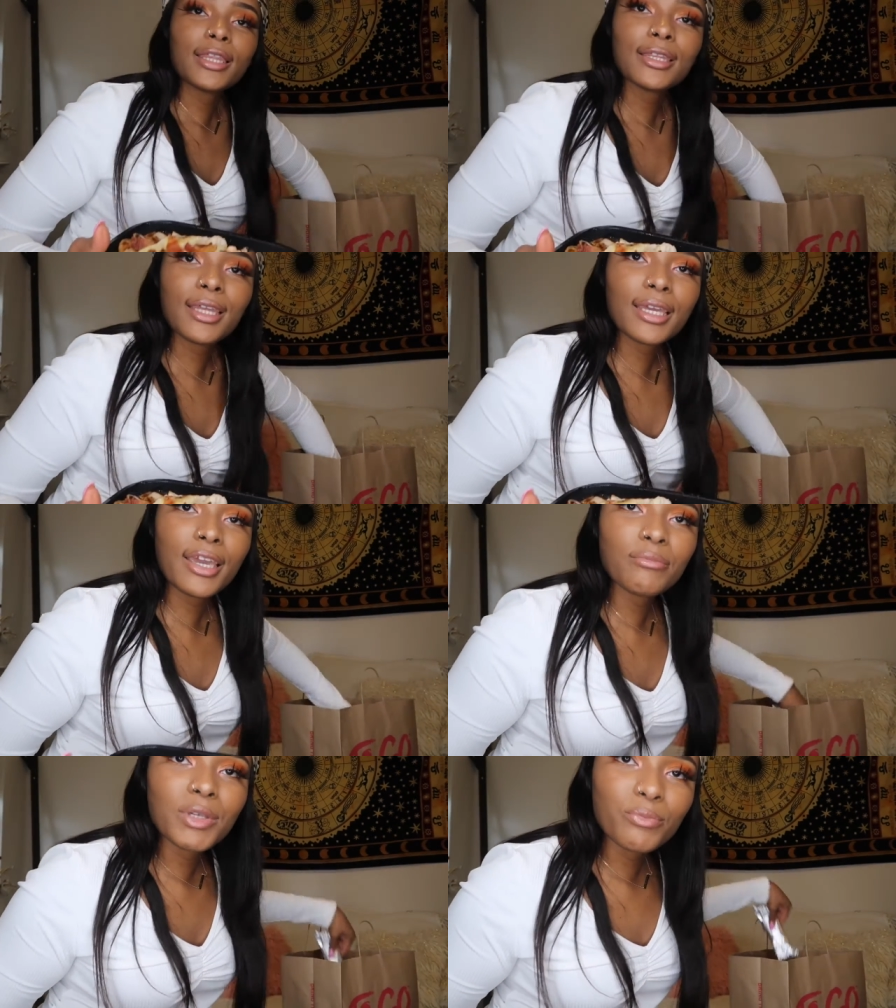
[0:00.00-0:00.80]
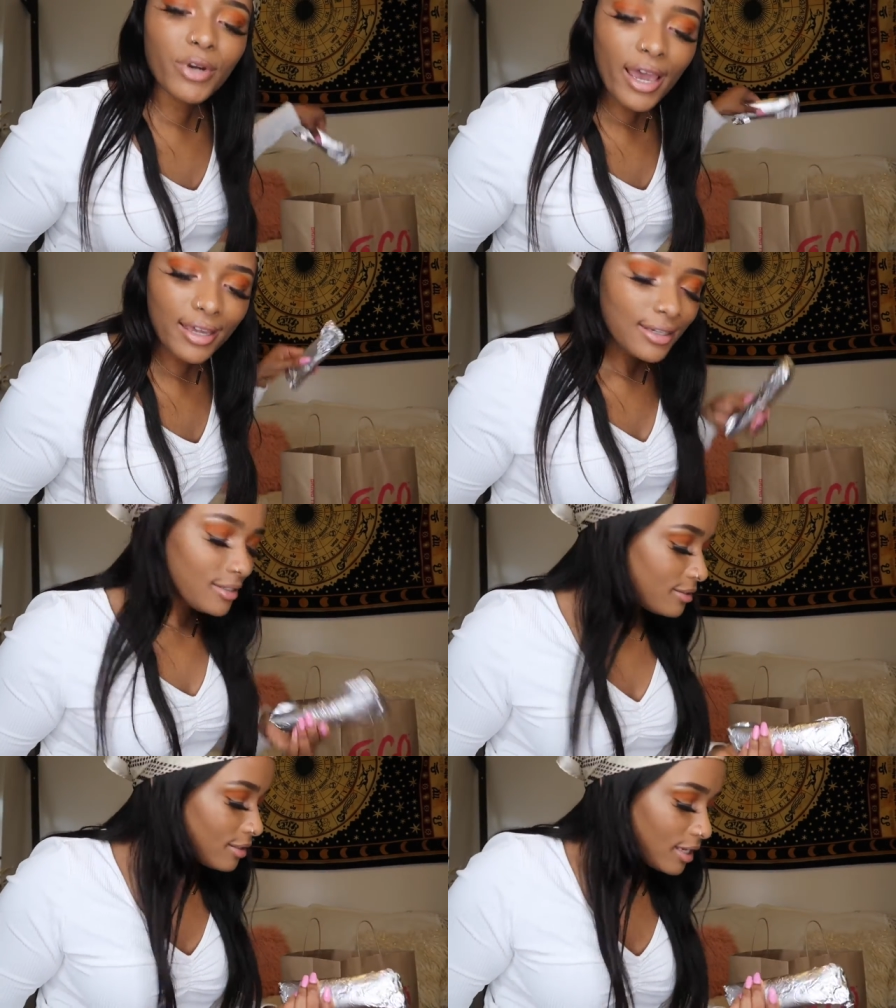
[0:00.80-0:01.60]
think they gave me bread.
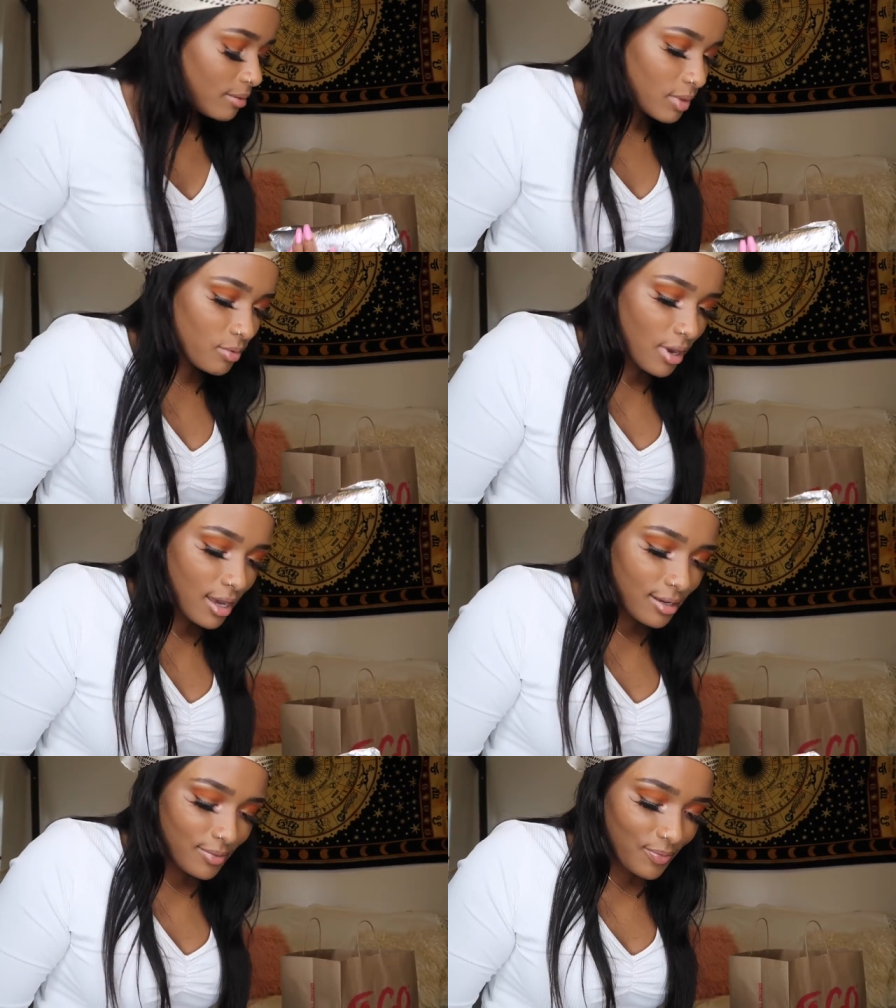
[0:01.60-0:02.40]
They gave me bread.